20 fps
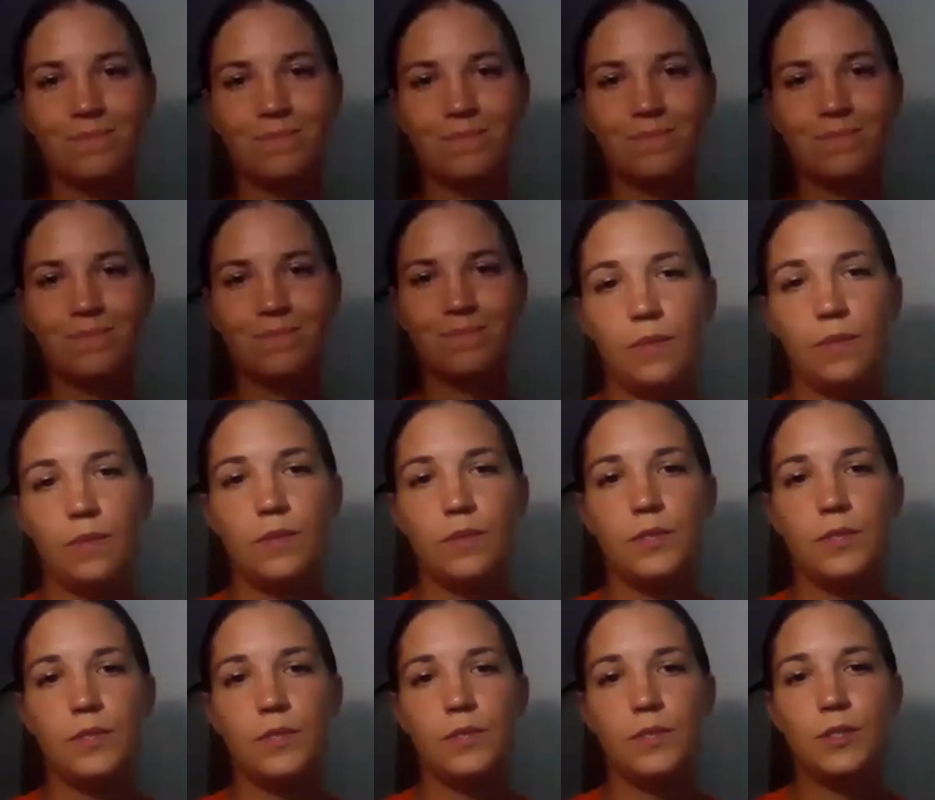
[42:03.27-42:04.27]

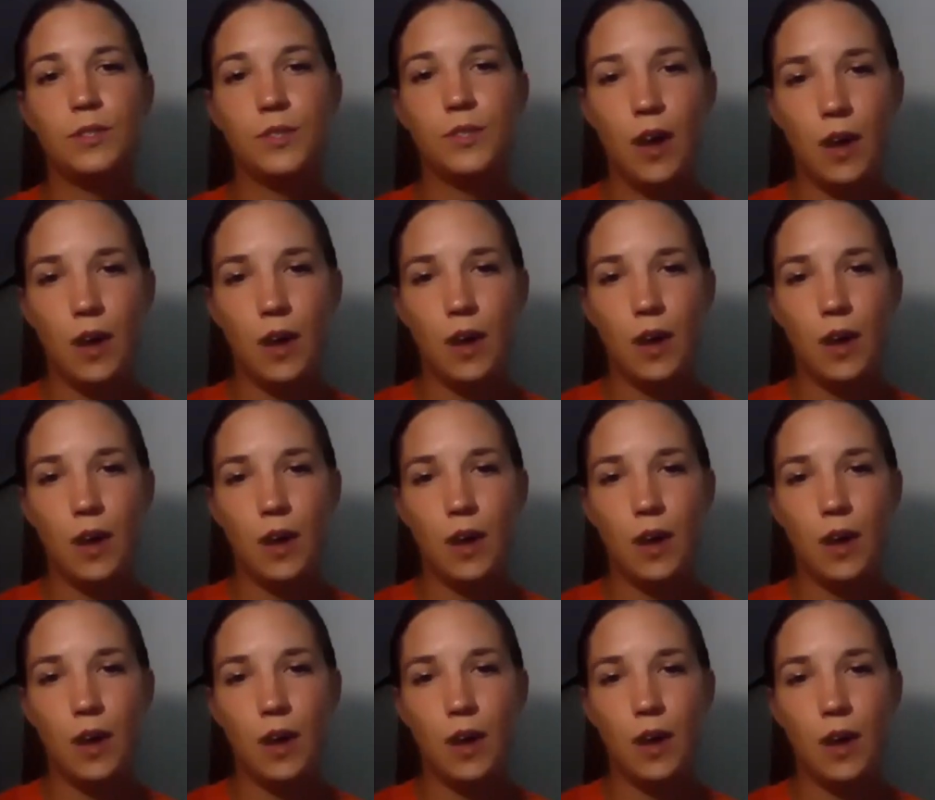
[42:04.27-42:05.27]
So we
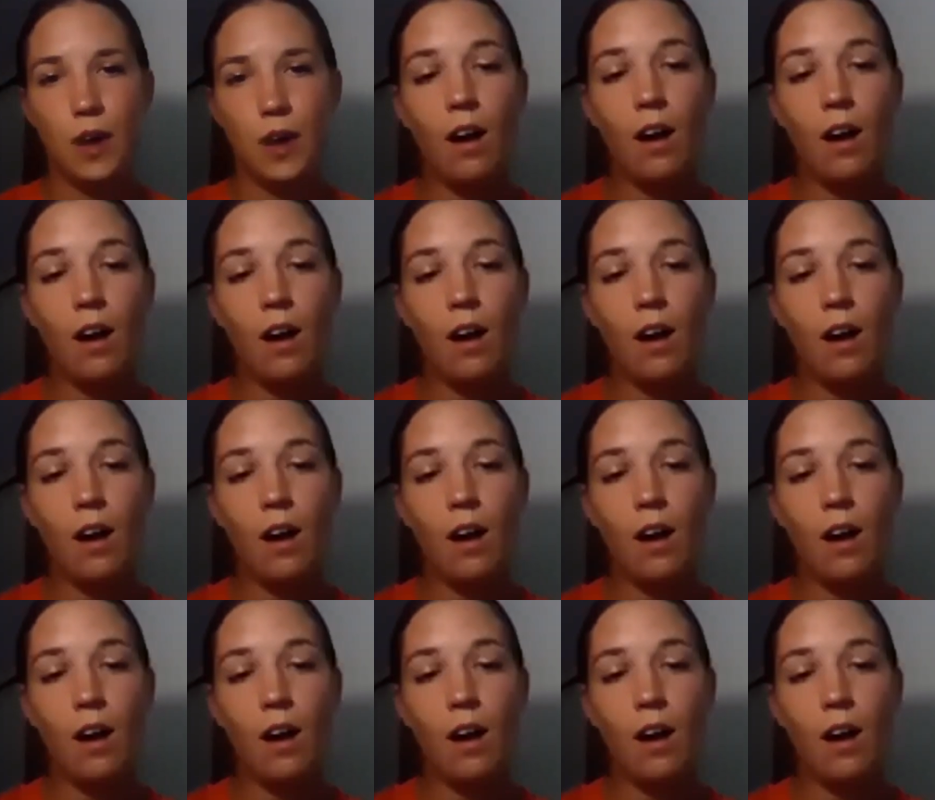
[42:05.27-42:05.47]
are allowed